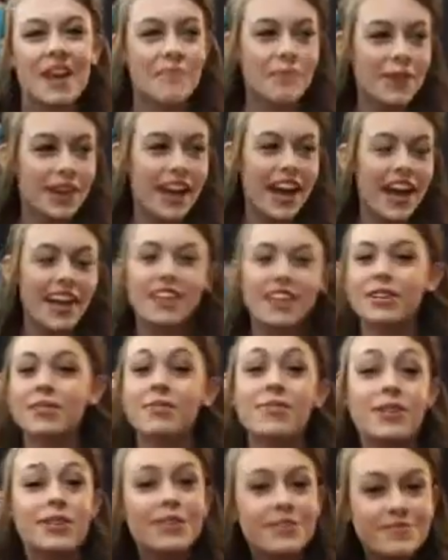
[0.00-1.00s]
Play Hedy
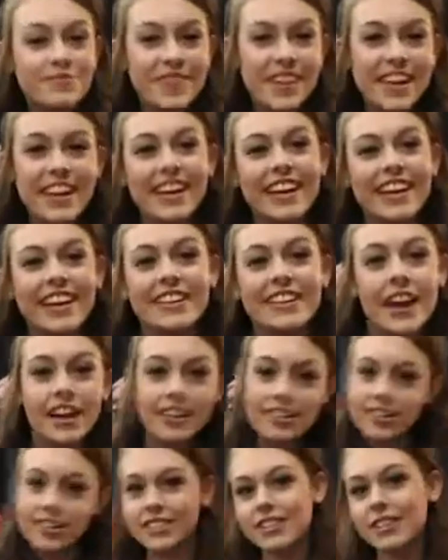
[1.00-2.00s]
LaRue in
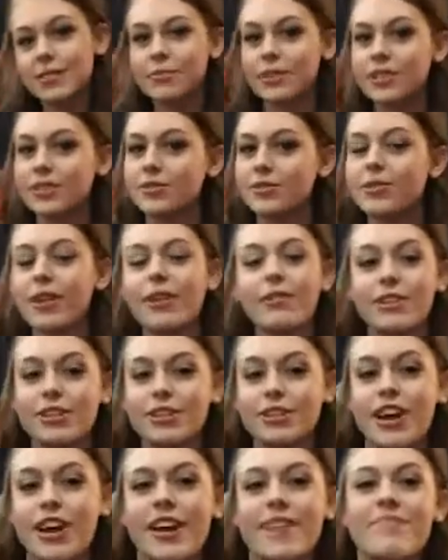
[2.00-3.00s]
Plastic City Business Club. We're
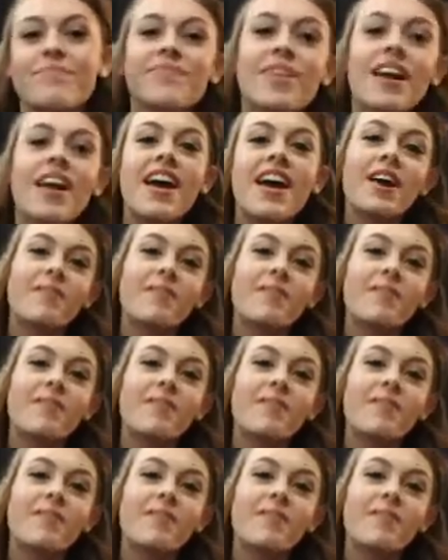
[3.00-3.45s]
trying.